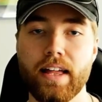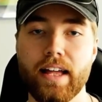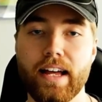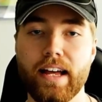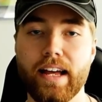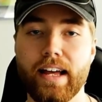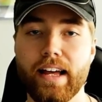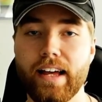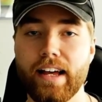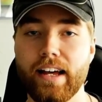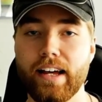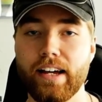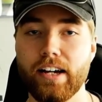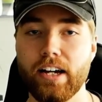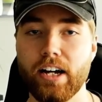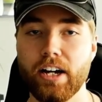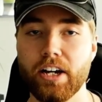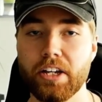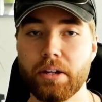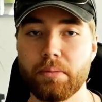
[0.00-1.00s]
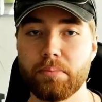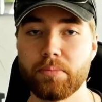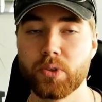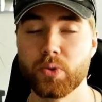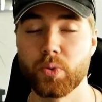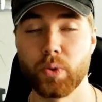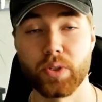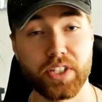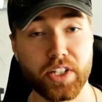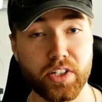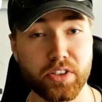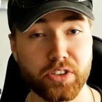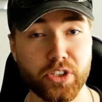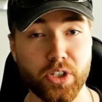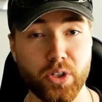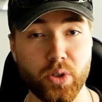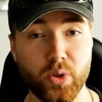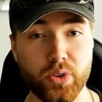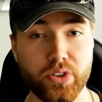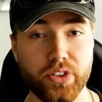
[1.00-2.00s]
uh, I am twenty years
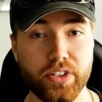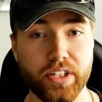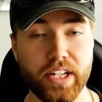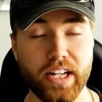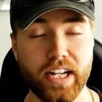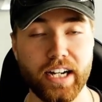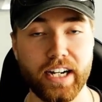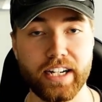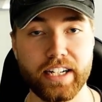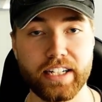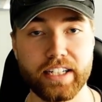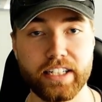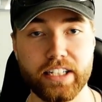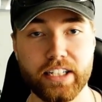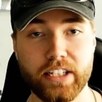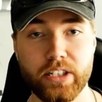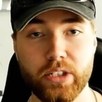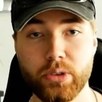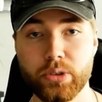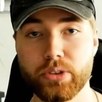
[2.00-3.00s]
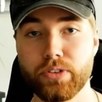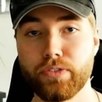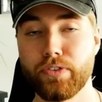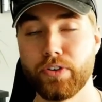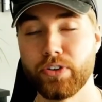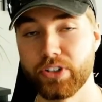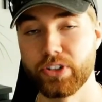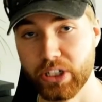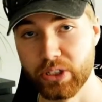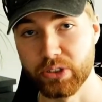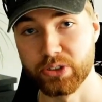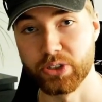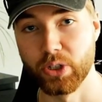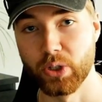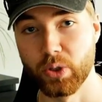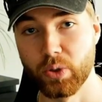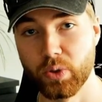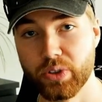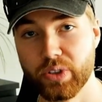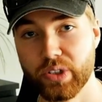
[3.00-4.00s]
old, I look thirty years
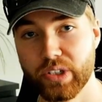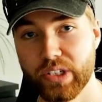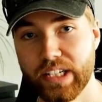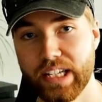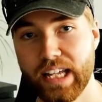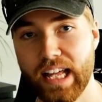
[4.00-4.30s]
old,